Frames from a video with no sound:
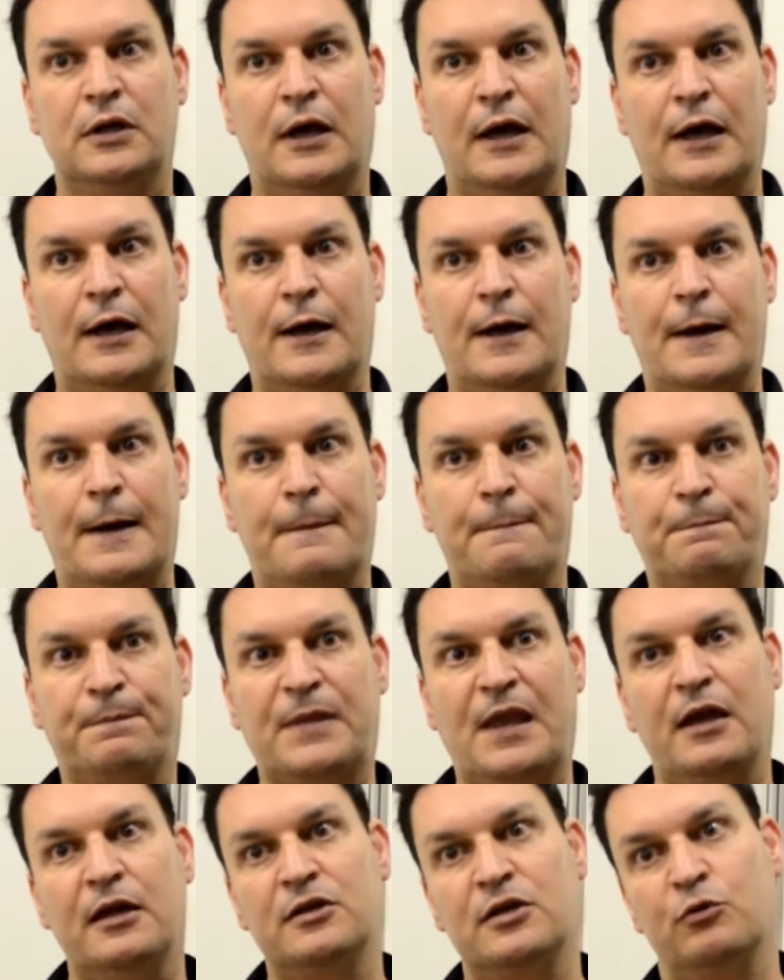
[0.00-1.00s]

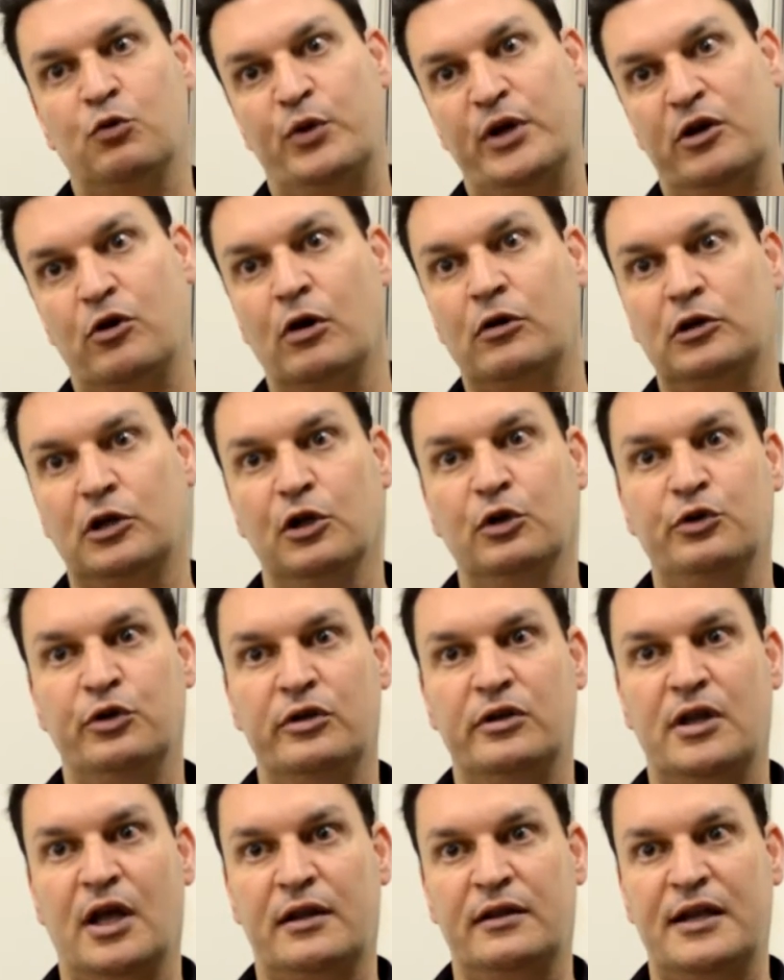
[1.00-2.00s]
And we
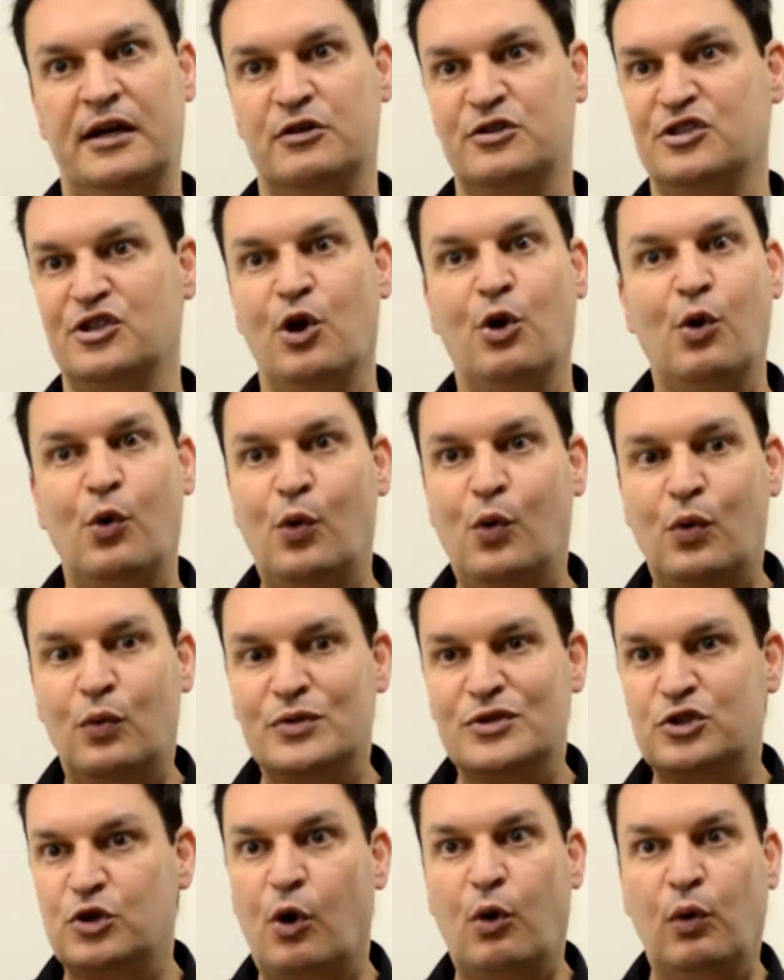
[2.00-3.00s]
concluded that there's no
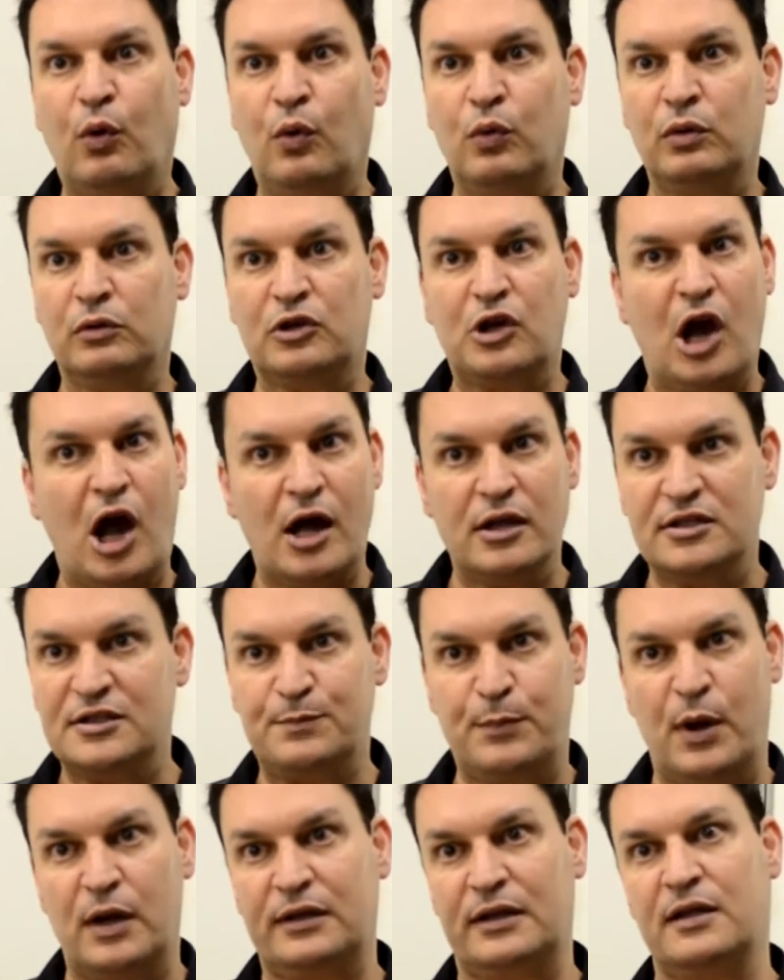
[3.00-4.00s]
soul God
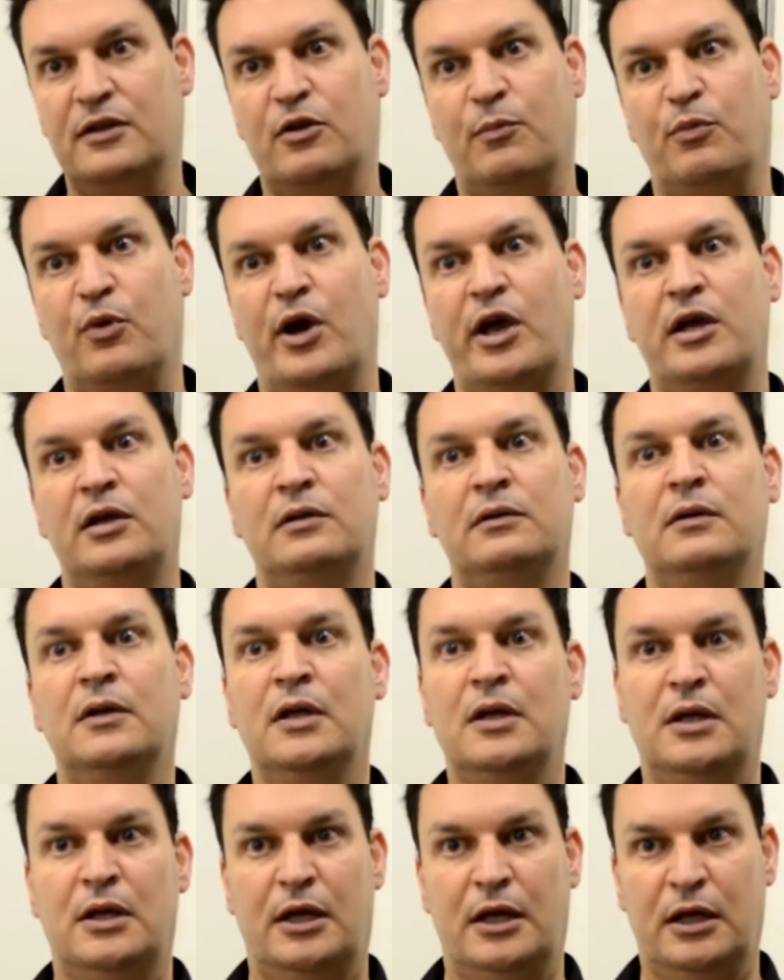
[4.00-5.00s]
spot in the brain
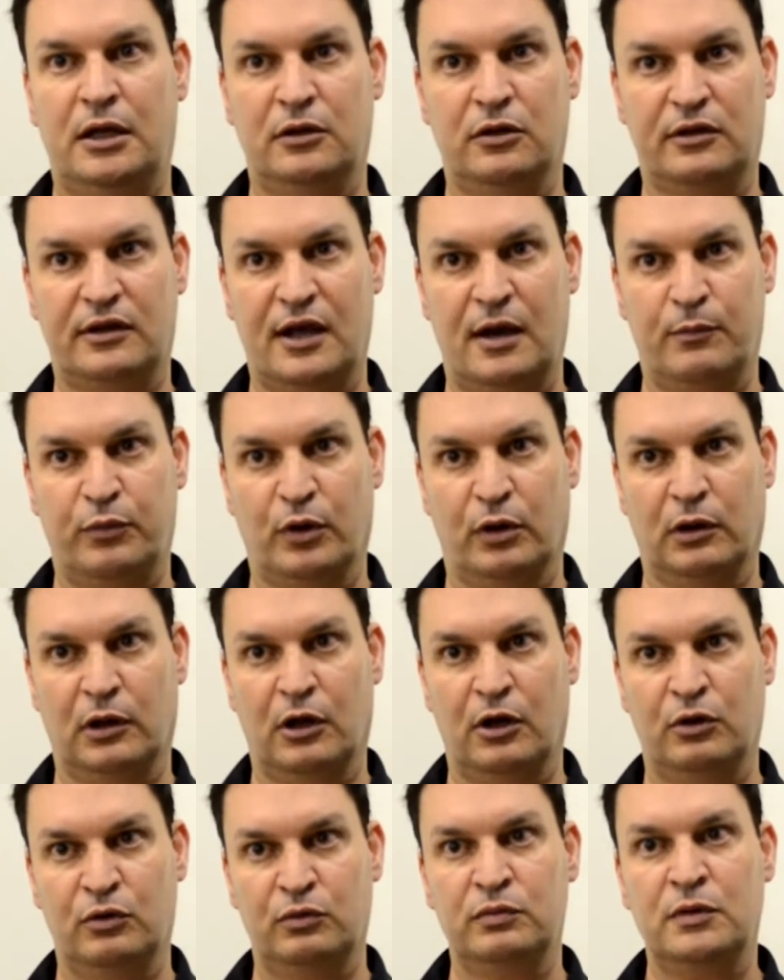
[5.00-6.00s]
in the temporal
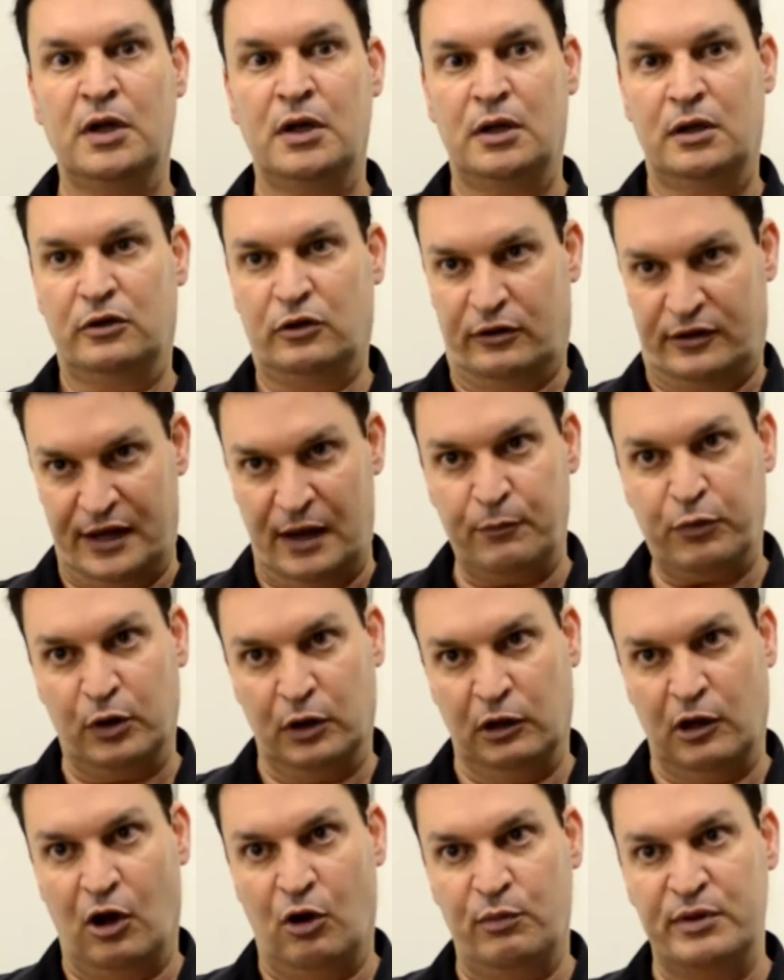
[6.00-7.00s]
lobe. The
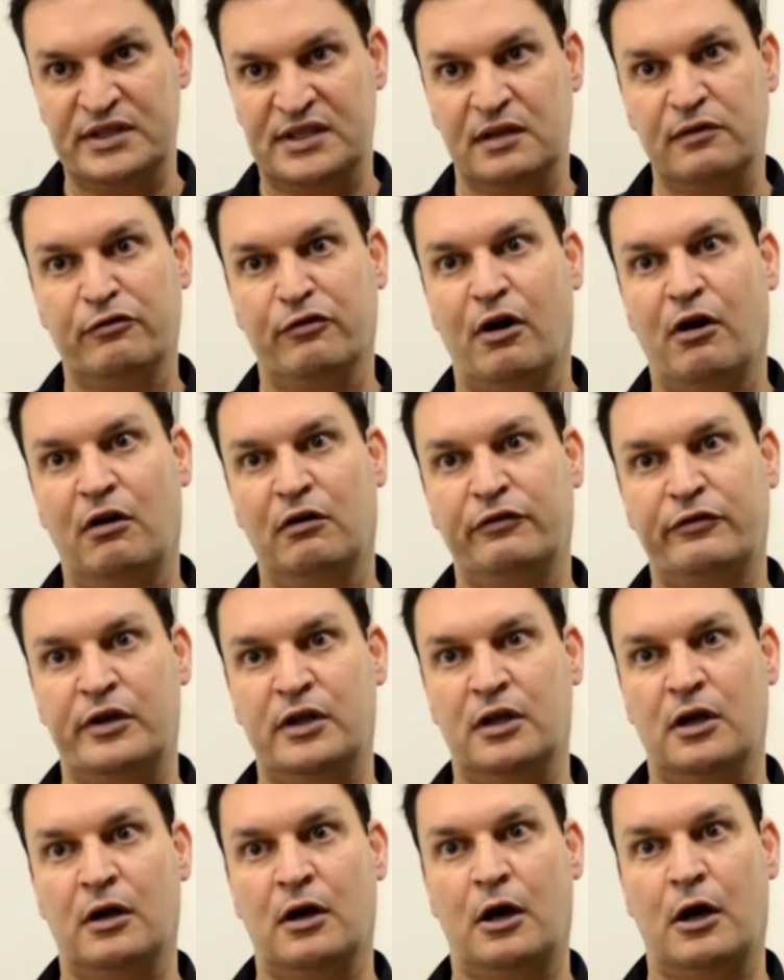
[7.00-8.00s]
temporal lobe is involved
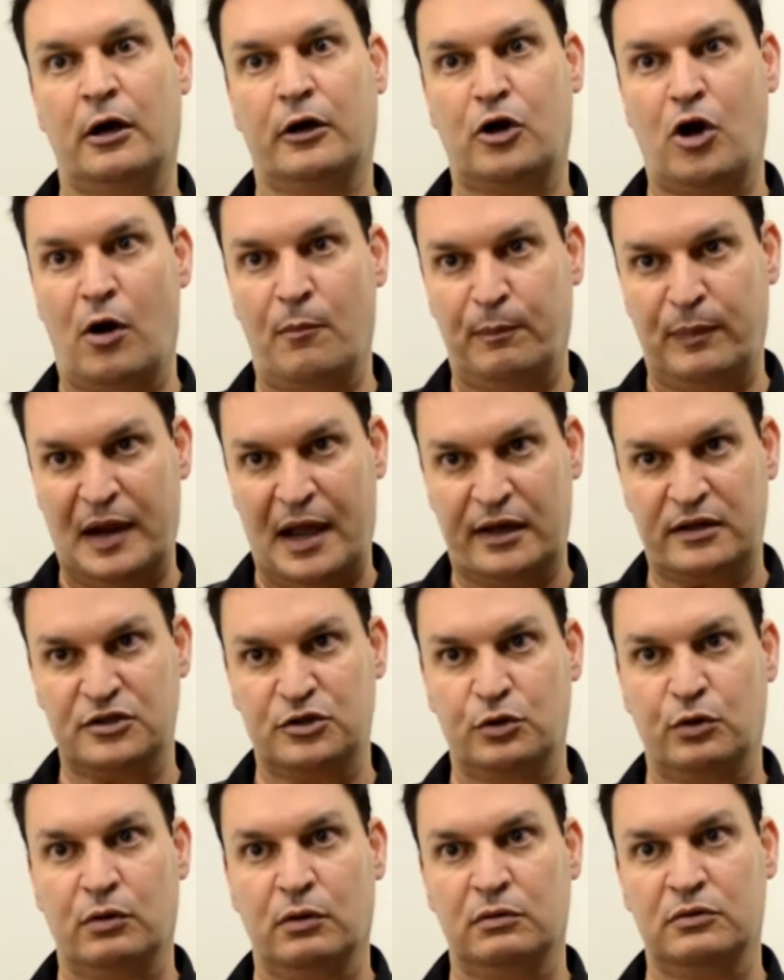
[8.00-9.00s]
in a complex
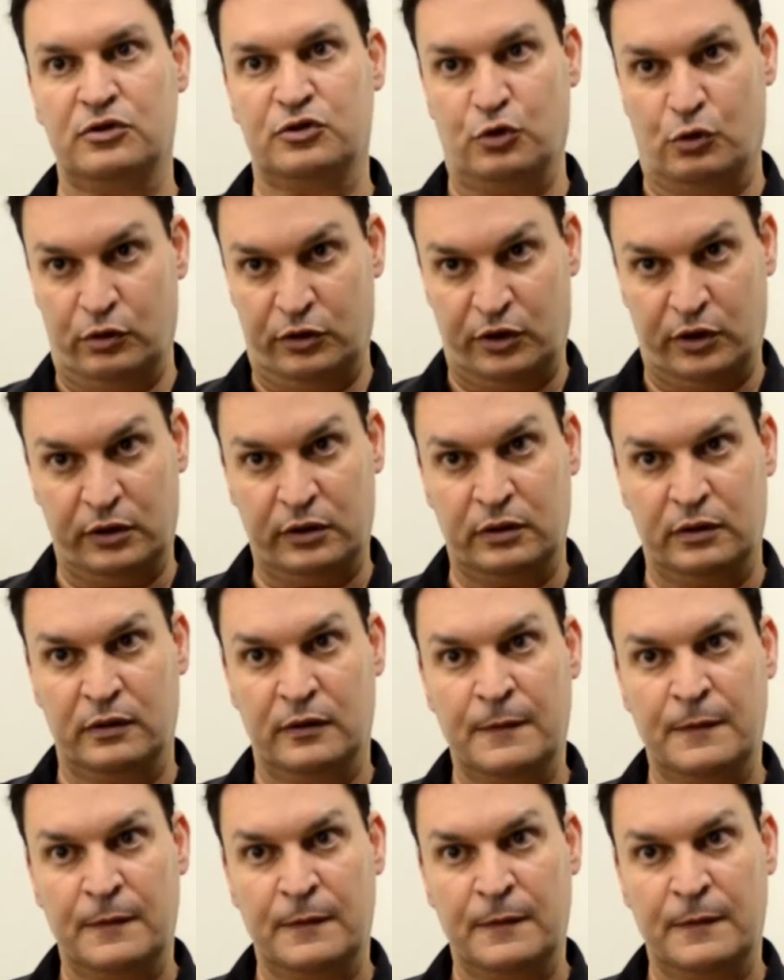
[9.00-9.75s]
neural circuit